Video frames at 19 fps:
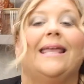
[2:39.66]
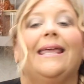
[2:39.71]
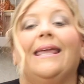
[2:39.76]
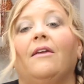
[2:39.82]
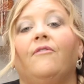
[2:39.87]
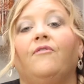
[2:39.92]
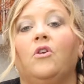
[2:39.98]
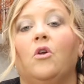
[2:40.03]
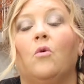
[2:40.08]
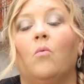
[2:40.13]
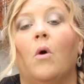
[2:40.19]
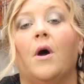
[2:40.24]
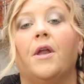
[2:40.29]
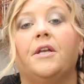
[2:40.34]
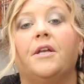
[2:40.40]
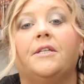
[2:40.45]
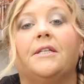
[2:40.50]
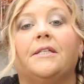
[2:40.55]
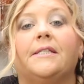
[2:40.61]
If you
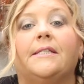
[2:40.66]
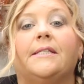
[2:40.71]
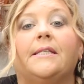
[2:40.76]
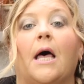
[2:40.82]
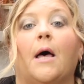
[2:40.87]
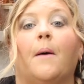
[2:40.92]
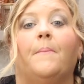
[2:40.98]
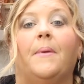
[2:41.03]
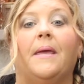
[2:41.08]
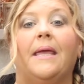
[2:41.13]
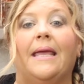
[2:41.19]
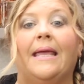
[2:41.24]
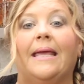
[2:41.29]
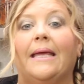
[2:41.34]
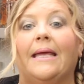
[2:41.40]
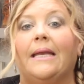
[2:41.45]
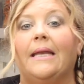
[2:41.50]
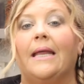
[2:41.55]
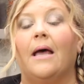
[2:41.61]
wanted to sub
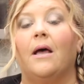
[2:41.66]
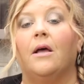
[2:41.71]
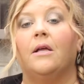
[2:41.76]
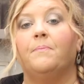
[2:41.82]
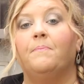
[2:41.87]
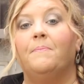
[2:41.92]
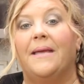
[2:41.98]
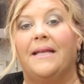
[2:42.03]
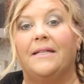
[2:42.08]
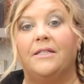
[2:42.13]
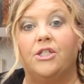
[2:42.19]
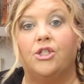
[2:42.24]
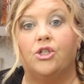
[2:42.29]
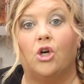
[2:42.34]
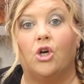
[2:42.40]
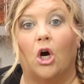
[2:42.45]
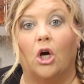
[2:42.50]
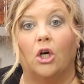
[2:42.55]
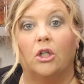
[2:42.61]
in
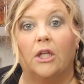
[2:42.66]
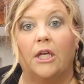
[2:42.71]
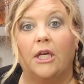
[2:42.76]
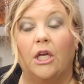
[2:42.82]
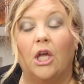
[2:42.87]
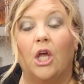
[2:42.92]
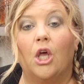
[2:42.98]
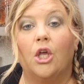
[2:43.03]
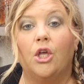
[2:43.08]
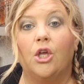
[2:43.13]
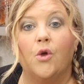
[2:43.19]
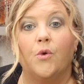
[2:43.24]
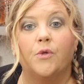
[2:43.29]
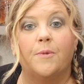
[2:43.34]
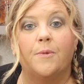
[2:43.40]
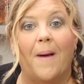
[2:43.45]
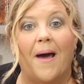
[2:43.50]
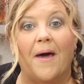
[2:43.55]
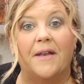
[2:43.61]
minced garlic,
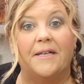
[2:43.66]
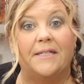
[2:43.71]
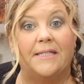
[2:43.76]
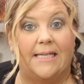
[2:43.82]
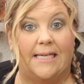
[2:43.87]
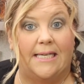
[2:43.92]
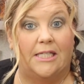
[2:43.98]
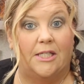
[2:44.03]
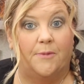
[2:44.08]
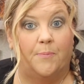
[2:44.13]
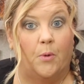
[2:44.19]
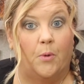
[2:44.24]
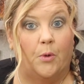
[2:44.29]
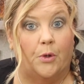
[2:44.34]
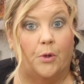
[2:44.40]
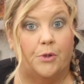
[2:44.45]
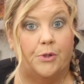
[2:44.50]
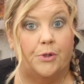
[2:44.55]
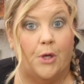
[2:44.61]
use about a teaspoon
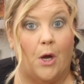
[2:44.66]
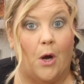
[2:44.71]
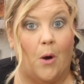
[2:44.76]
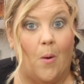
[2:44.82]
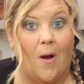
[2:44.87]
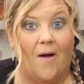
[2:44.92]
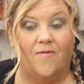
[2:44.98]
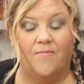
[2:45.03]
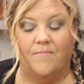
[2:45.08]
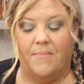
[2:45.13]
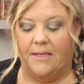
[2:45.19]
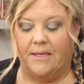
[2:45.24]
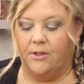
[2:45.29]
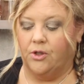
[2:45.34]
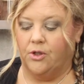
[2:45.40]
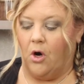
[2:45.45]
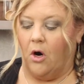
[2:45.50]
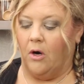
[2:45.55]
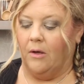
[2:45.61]
or so of
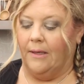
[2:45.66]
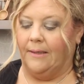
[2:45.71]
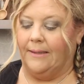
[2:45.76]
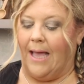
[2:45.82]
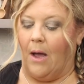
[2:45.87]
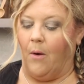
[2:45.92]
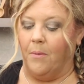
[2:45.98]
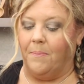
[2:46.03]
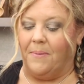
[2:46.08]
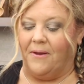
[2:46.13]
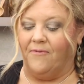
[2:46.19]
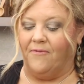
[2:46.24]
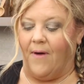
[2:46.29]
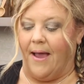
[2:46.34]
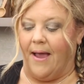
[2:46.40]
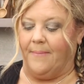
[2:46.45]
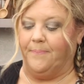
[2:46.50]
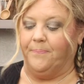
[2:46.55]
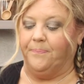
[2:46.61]
minced garlic. That would be
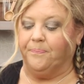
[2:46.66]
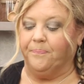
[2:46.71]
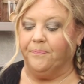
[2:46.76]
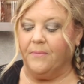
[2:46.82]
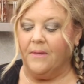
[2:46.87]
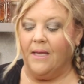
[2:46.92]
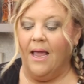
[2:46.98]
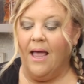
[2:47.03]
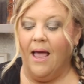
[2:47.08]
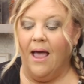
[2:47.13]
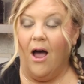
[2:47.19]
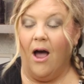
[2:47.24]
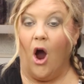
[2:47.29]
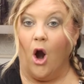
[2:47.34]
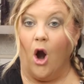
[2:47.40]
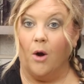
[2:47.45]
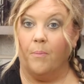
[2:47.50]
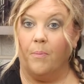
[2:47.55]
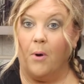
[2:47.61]
fine
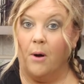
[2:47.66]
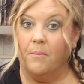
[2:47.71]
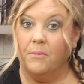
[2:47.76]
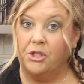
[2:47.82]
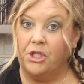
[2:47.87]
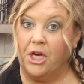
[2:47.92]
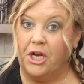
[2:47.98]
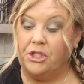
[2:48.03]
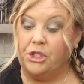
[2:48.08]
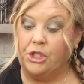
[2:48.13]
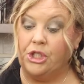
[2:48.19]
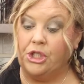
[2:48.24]
our Parmesan